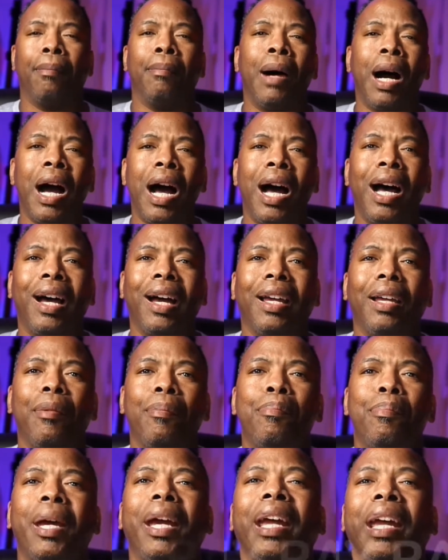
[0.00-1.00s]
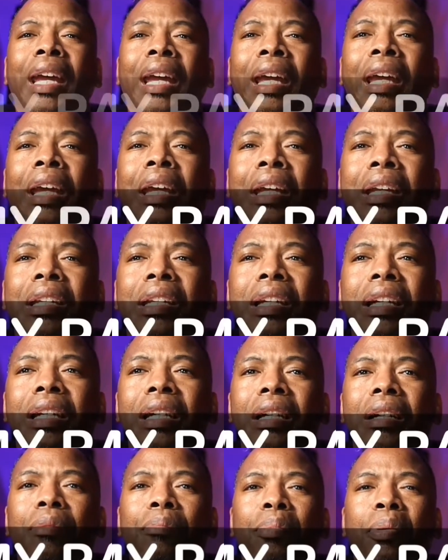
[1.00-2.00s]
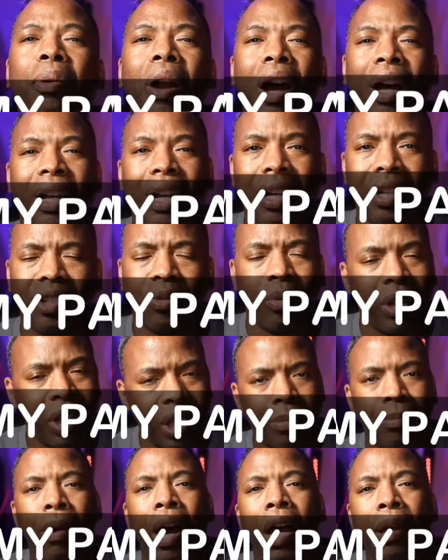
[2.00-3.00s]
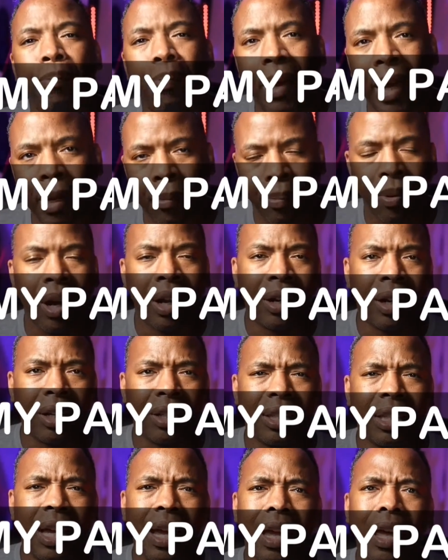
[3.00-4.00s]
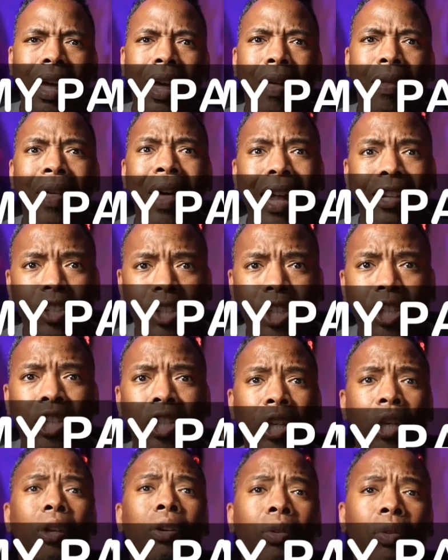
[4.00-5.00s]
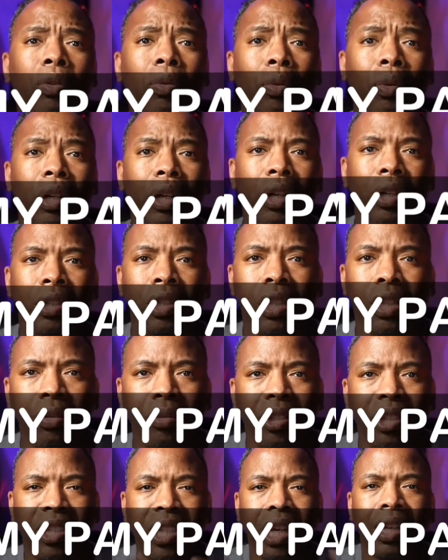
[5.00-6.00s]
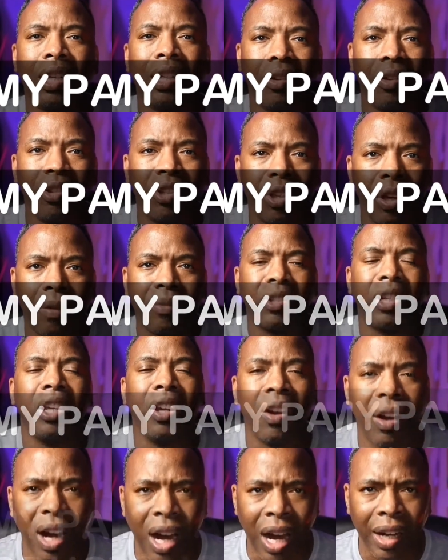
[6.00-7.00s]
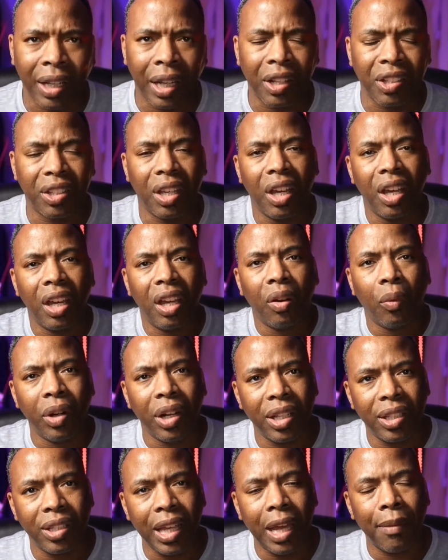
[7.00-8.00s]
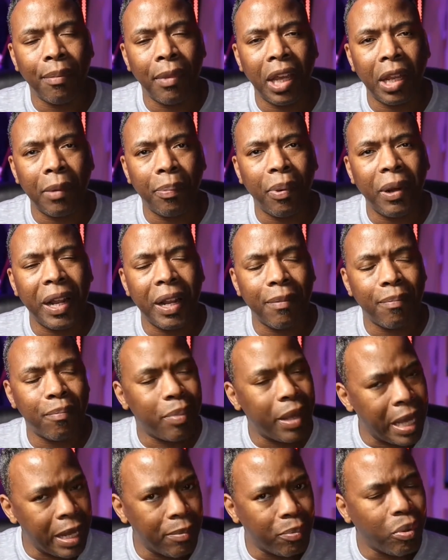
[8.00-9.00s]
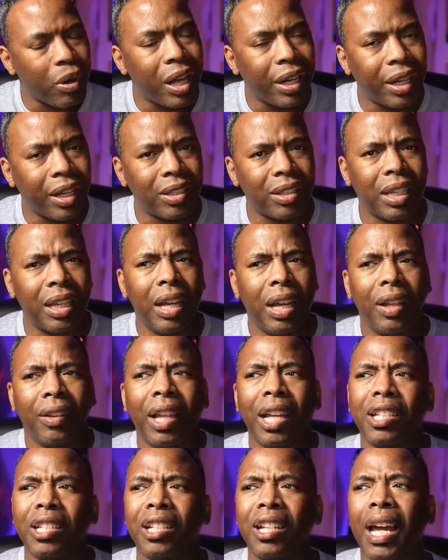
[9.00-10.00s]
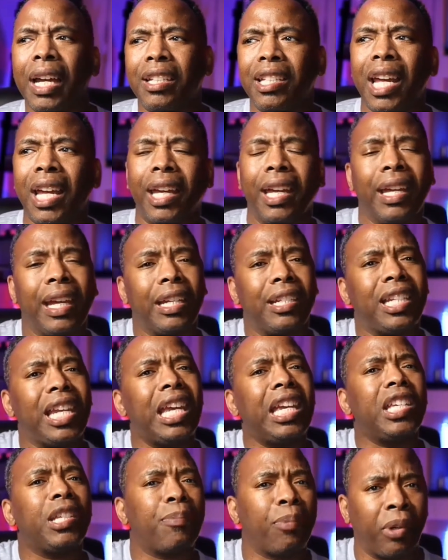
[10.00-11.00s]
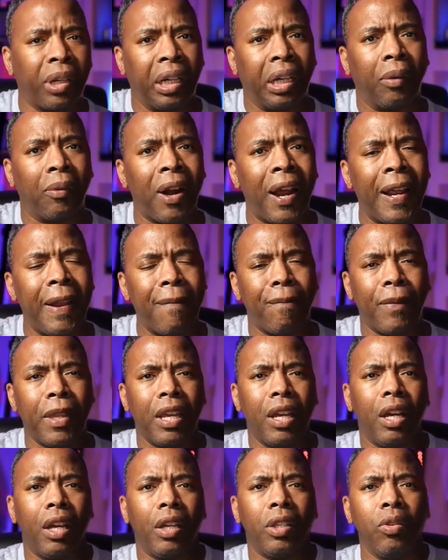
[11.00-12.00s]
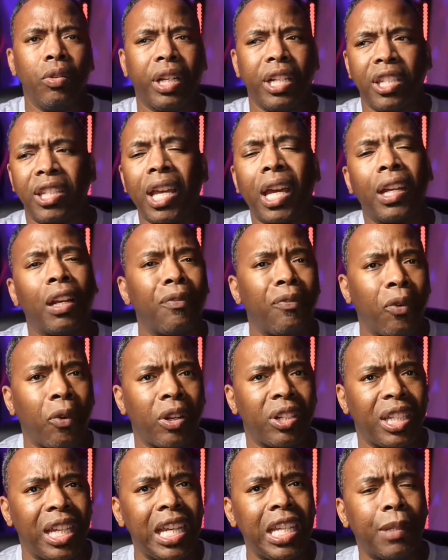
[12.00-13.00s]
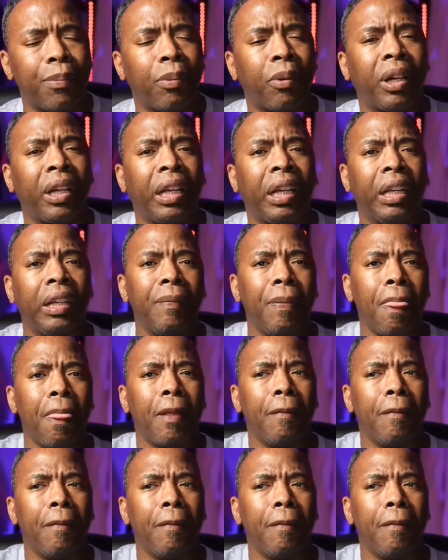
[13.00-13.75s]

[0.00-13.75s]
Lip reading: My Paid Products. What is My Paid Products? That's you selling yourself to your audience. What is that paid products? That's like taking a Teespring, right? You can sign up for a Teespring